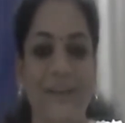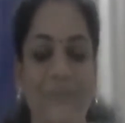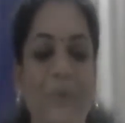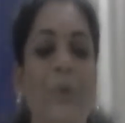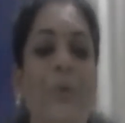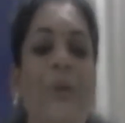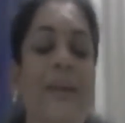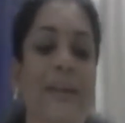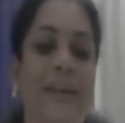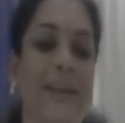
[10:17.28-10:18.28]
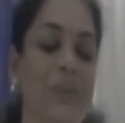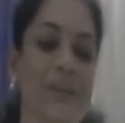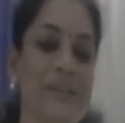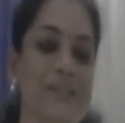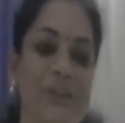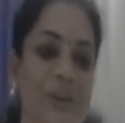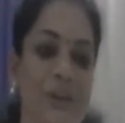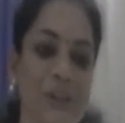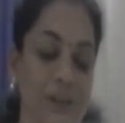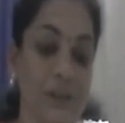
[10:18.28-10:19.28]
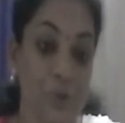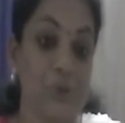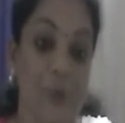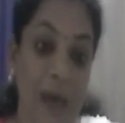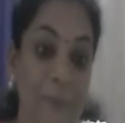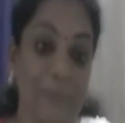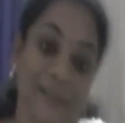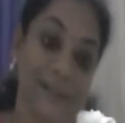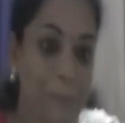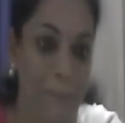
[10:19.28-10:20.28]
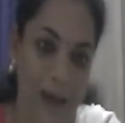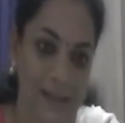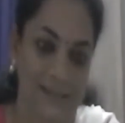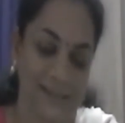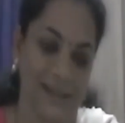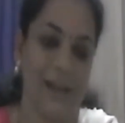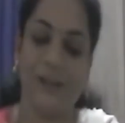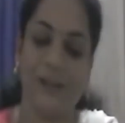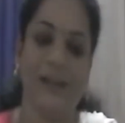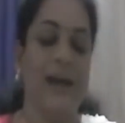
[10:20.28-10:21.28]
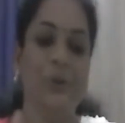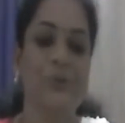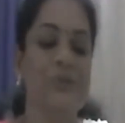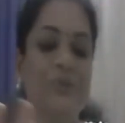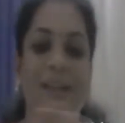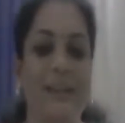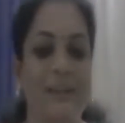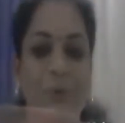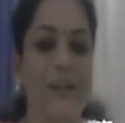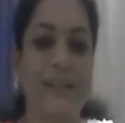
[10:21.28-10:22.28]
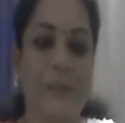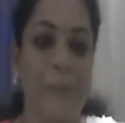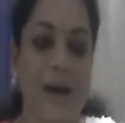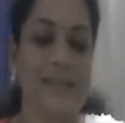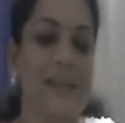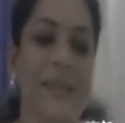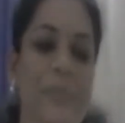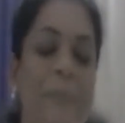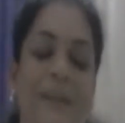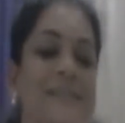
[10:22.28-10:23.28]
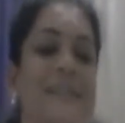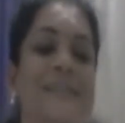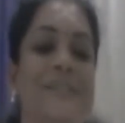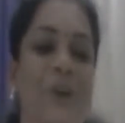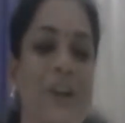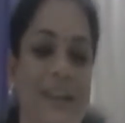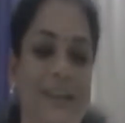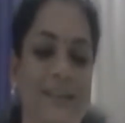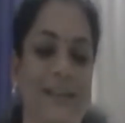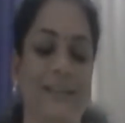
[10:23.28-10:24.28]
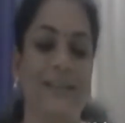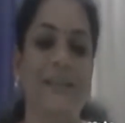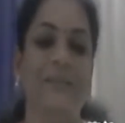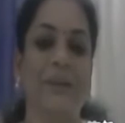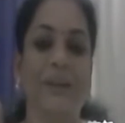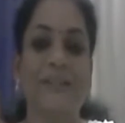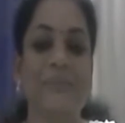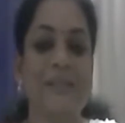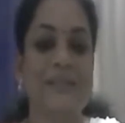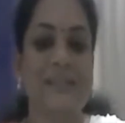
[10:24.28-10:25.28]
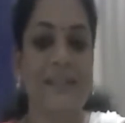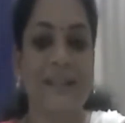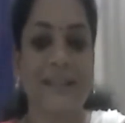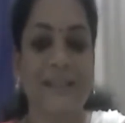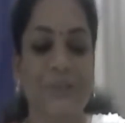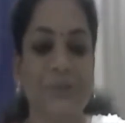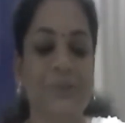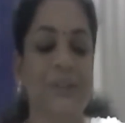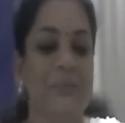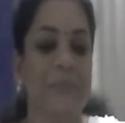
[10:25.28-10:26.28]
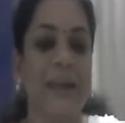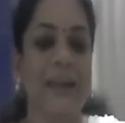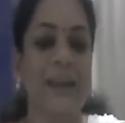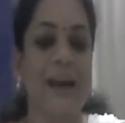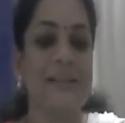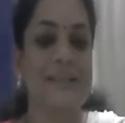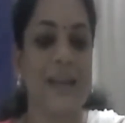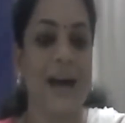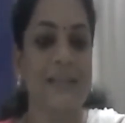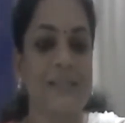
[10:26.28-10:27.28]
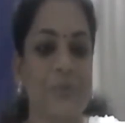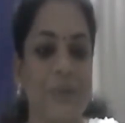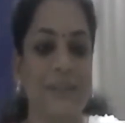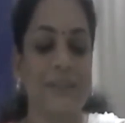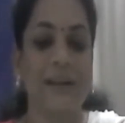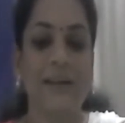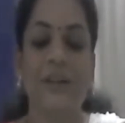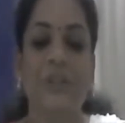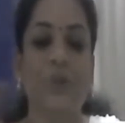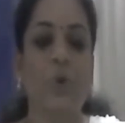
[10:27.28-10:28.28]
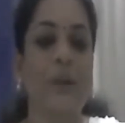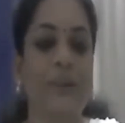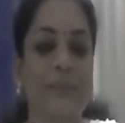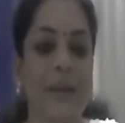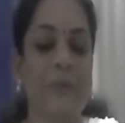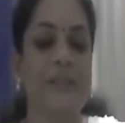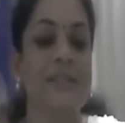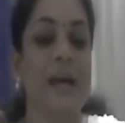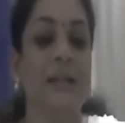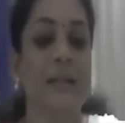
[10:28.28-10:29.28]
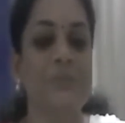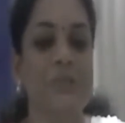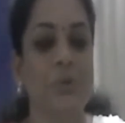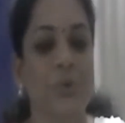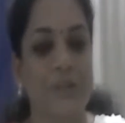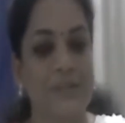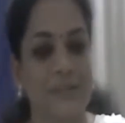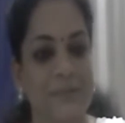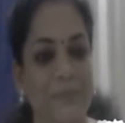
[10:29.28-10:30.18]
boring and likewise and all. It used to happen in the past. I used to tell only the past. The present is not like that, because the business studies, no, my class starts with showing them a startup stories